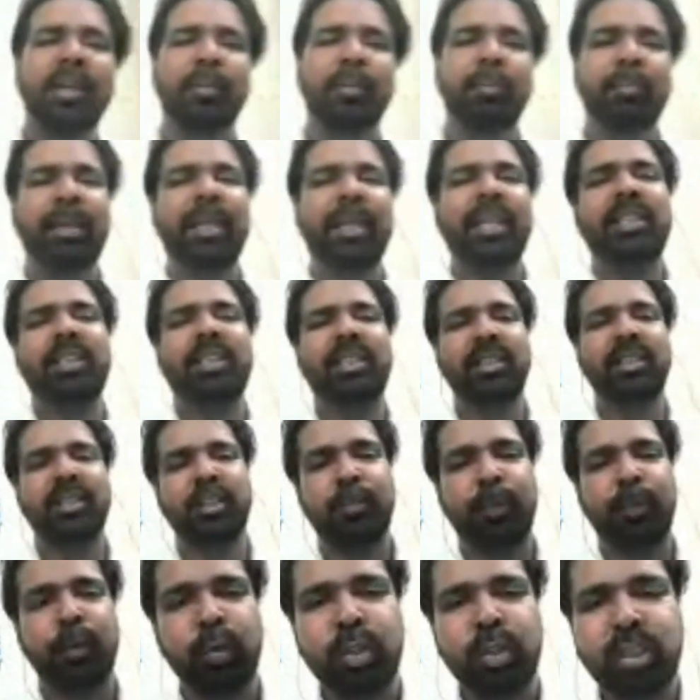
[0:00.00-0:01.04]
meets this
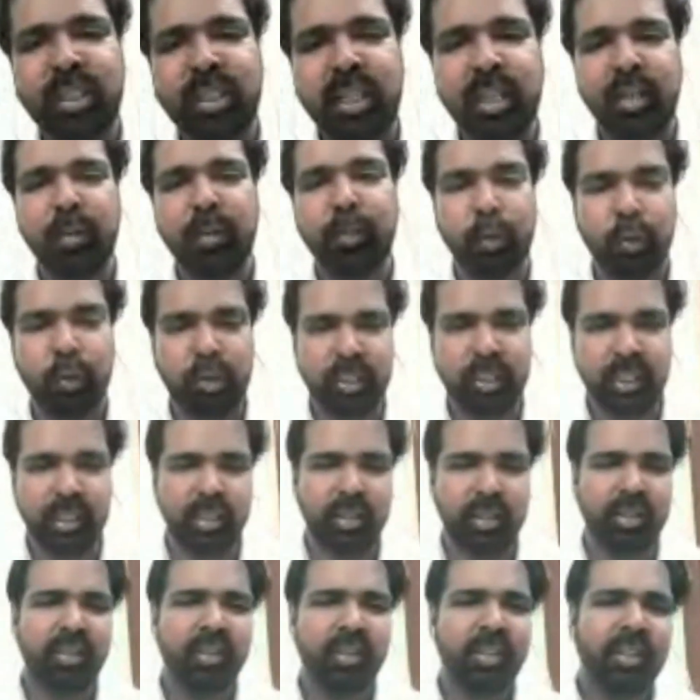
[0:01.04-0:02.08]
fruit seller fruit
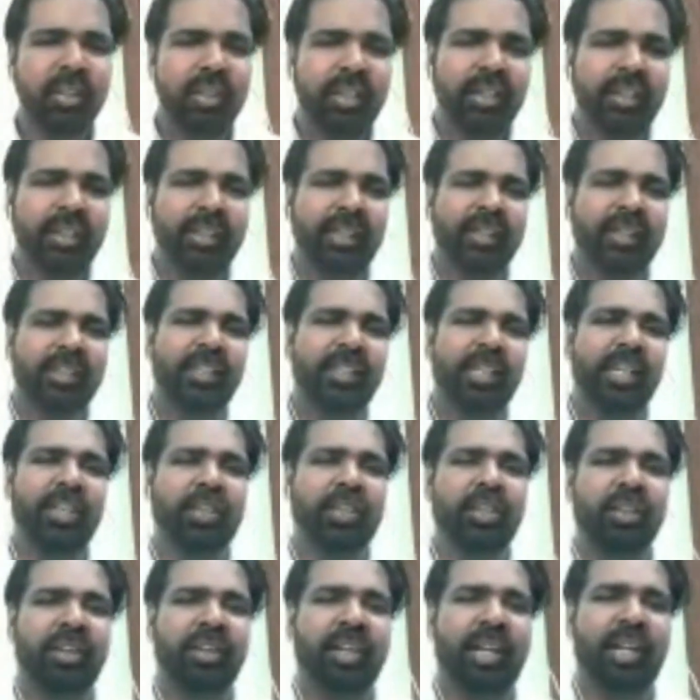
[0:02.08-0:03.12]
seller in that
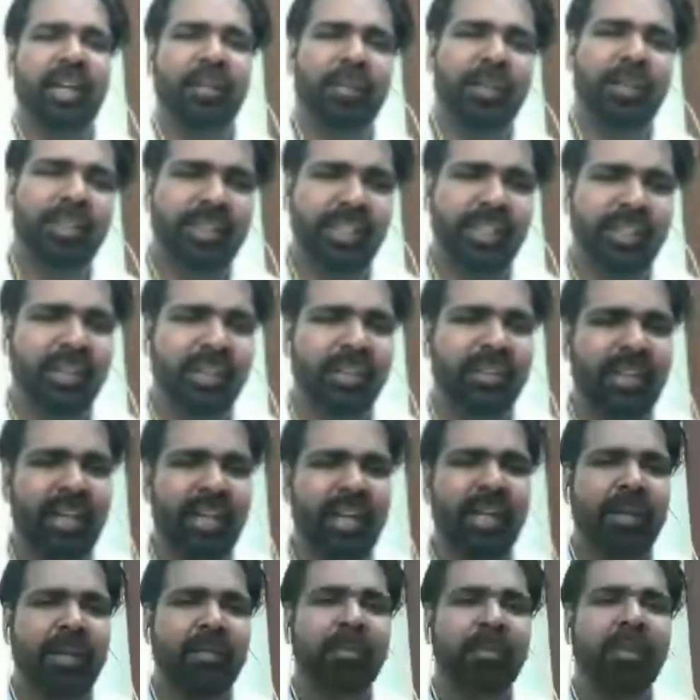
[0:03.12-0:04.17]
station every single
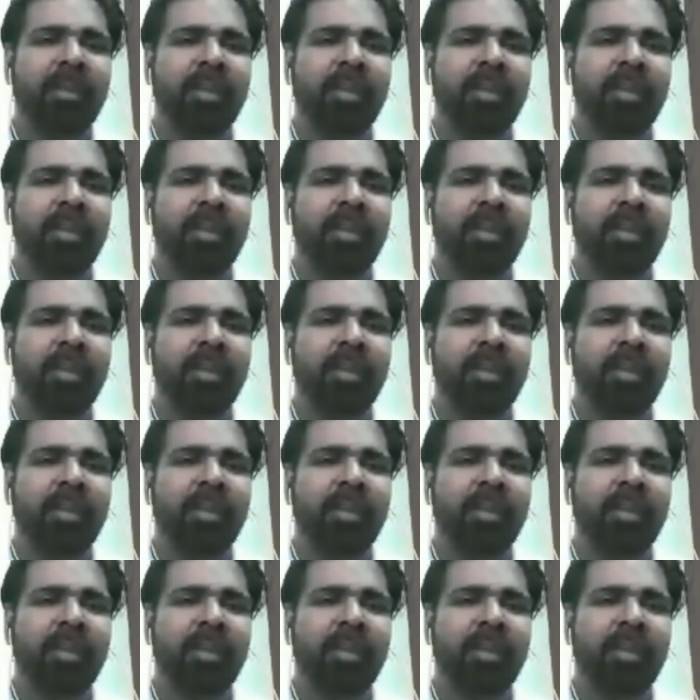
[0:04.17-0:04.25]
time